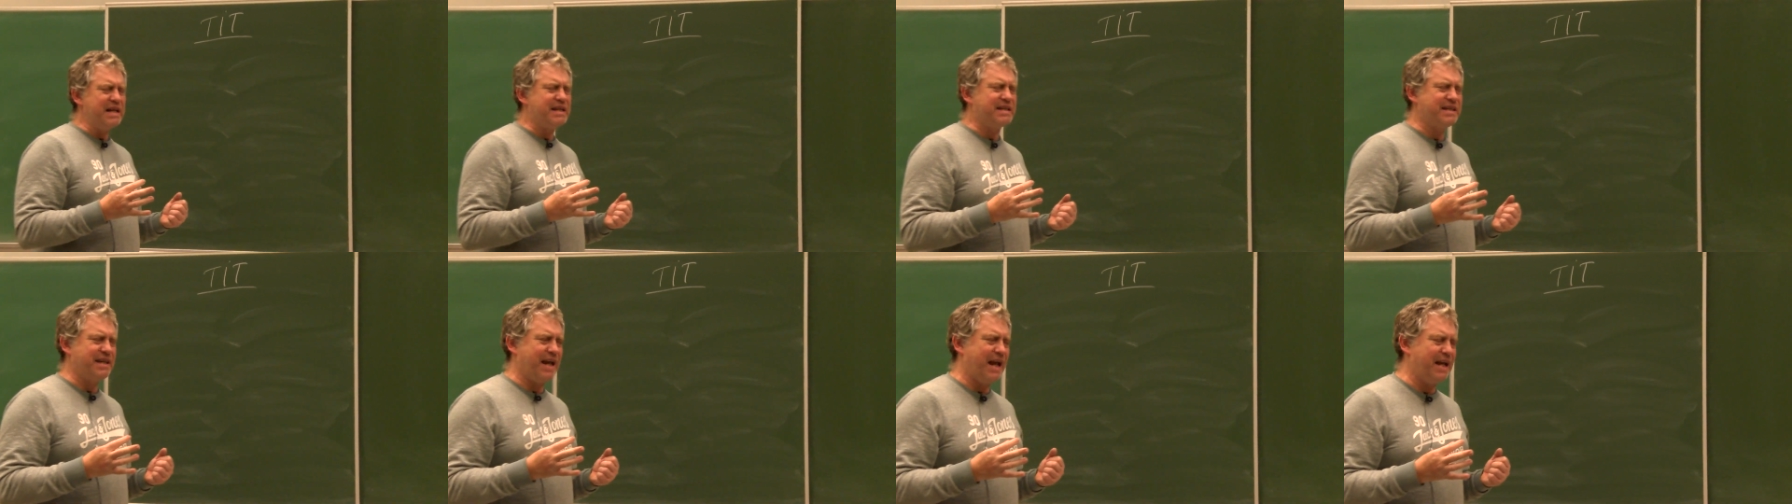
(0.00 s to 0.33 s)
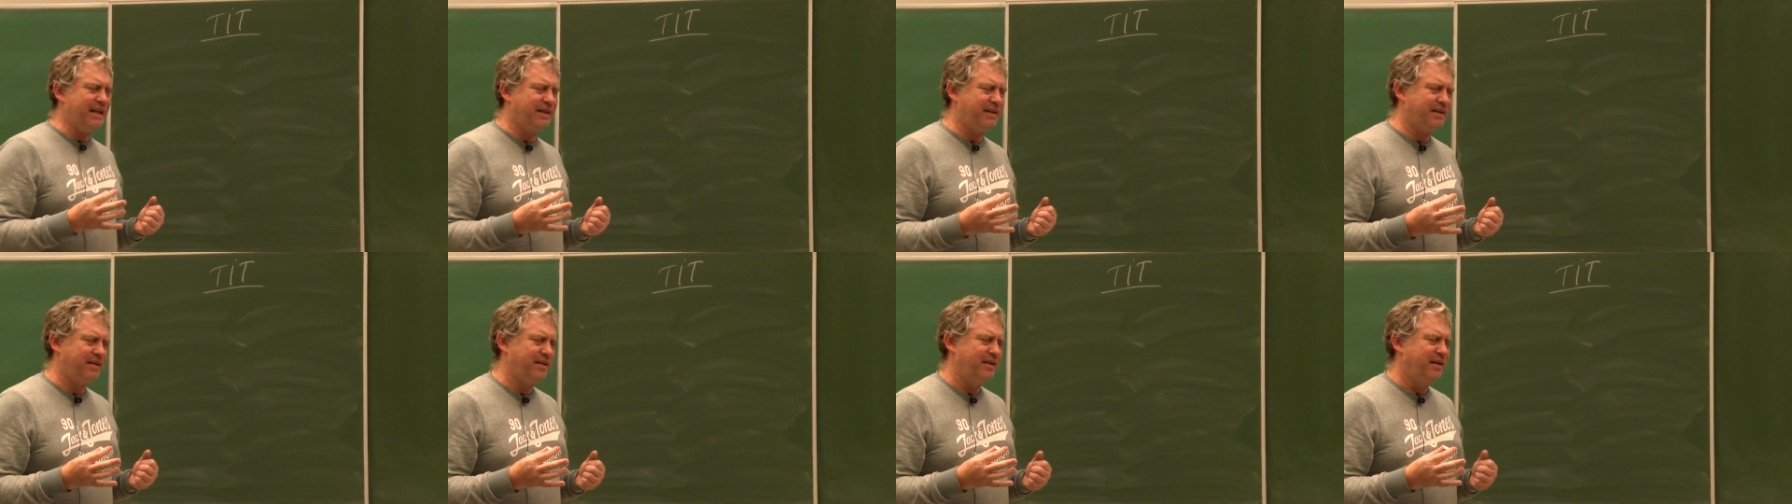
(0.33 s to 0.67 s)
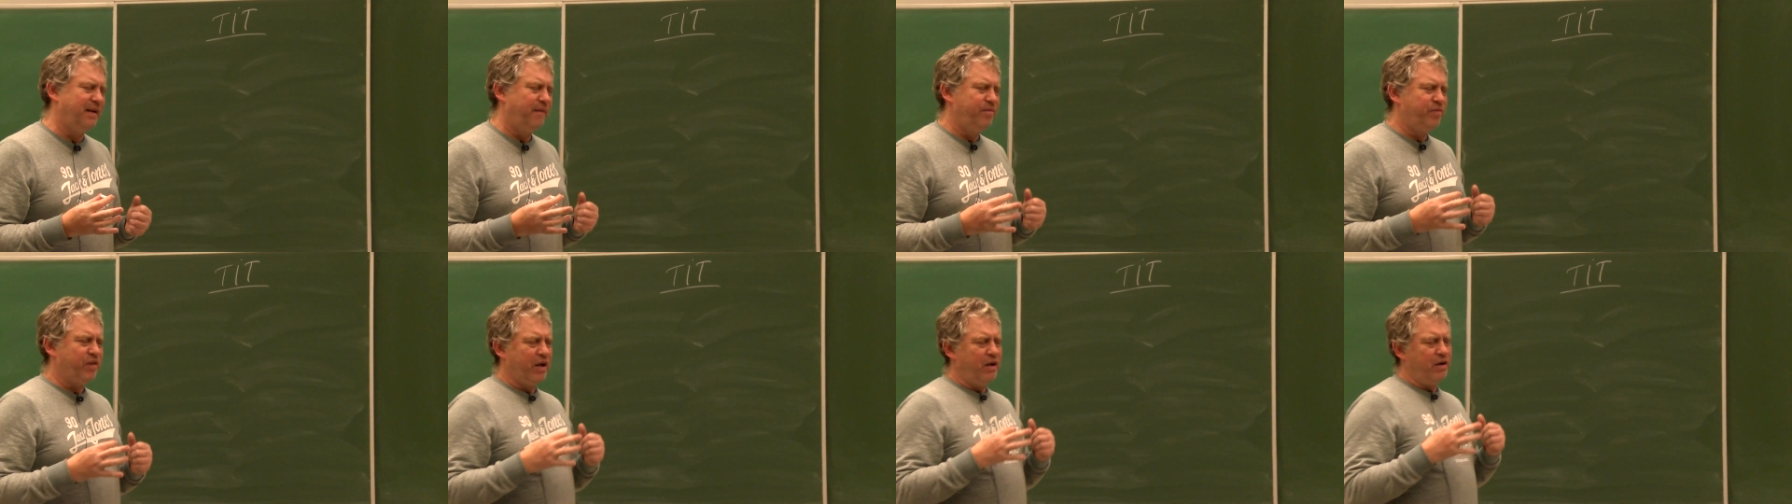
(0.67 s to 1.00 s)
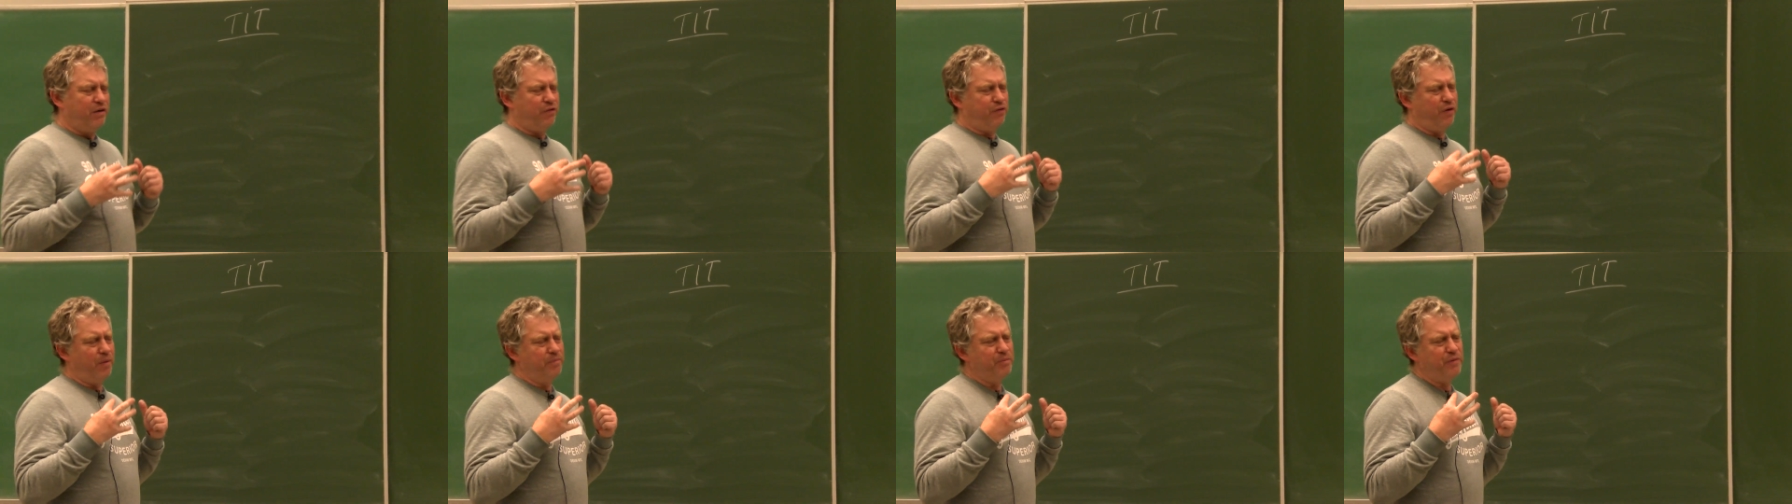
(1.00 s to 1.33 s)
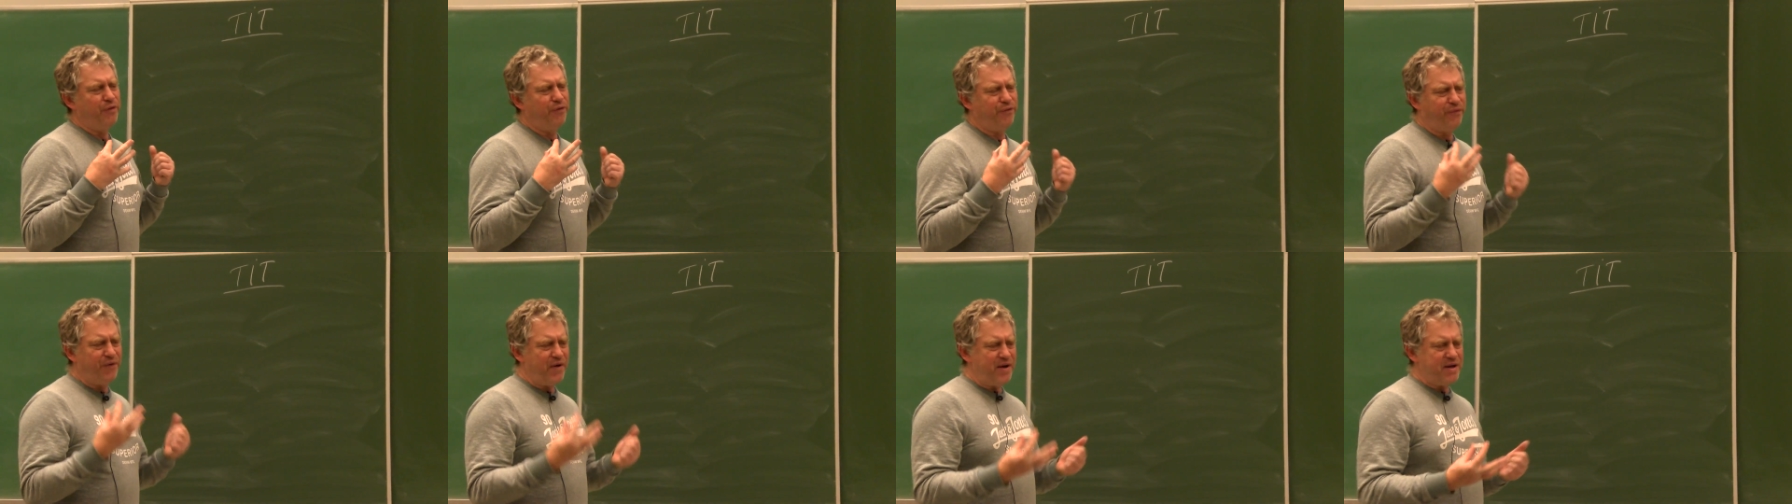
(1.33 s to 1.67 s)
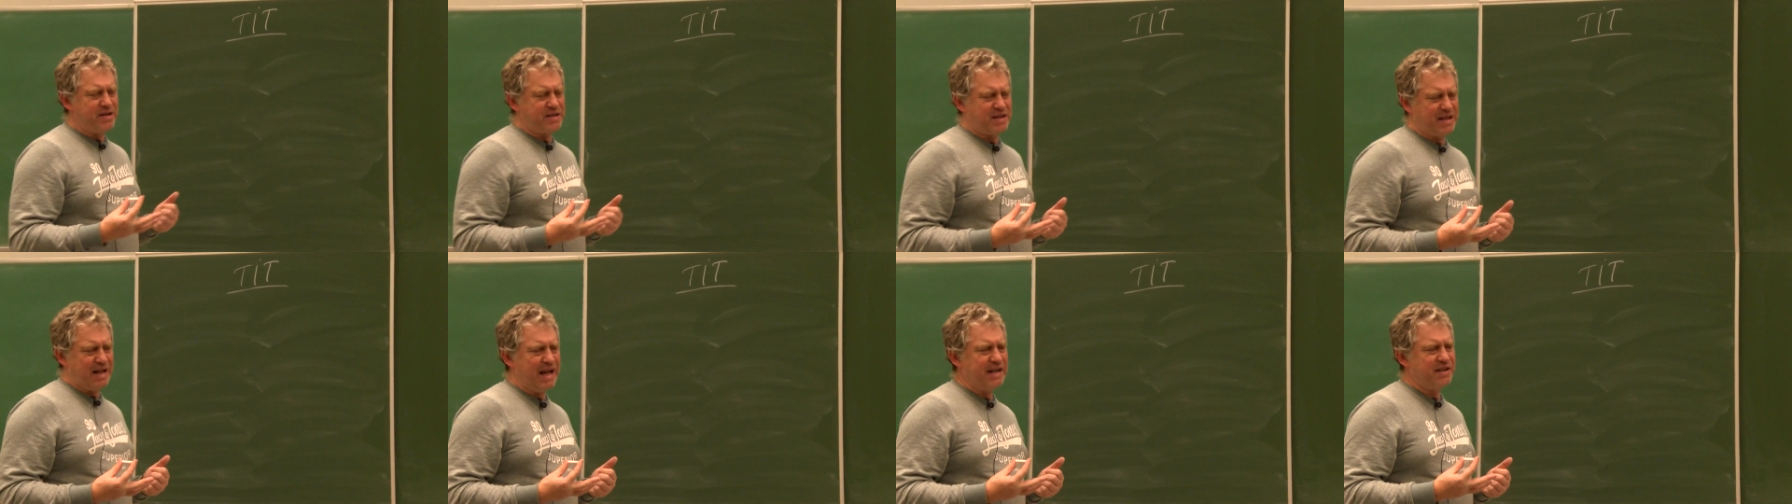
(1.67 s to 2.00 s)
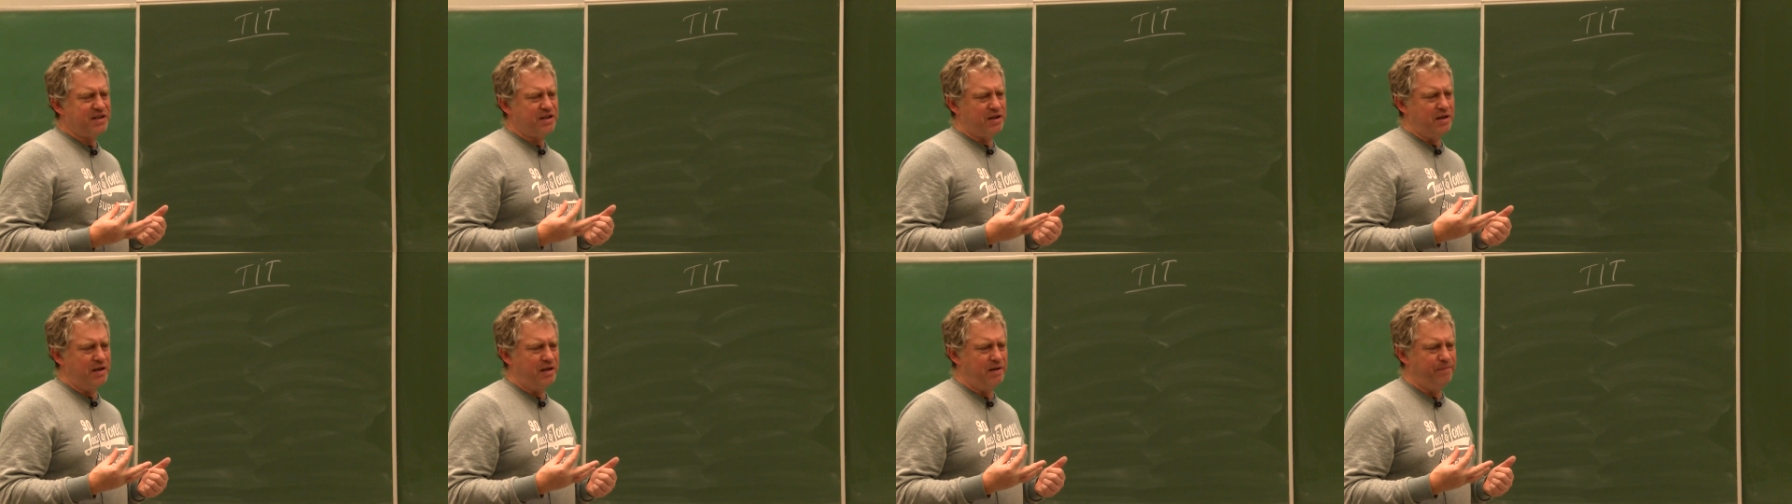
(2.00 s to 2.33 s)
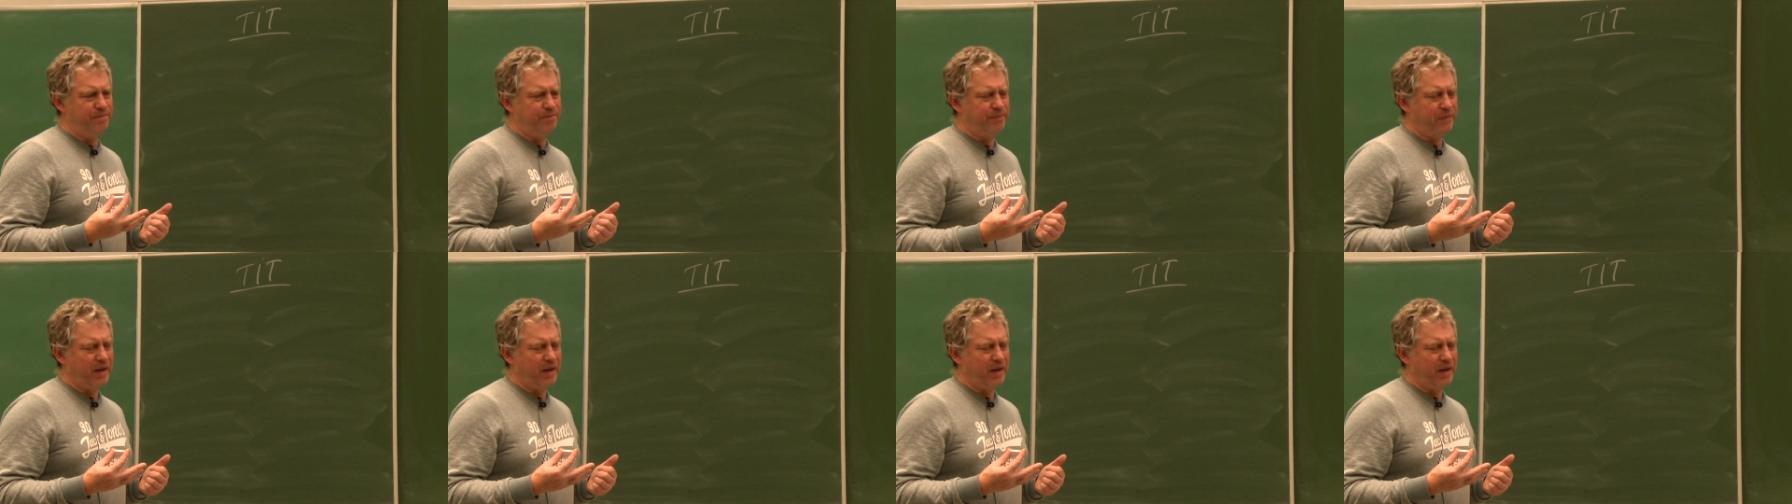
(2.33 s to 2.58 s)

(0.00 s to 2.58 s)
said from the first lesson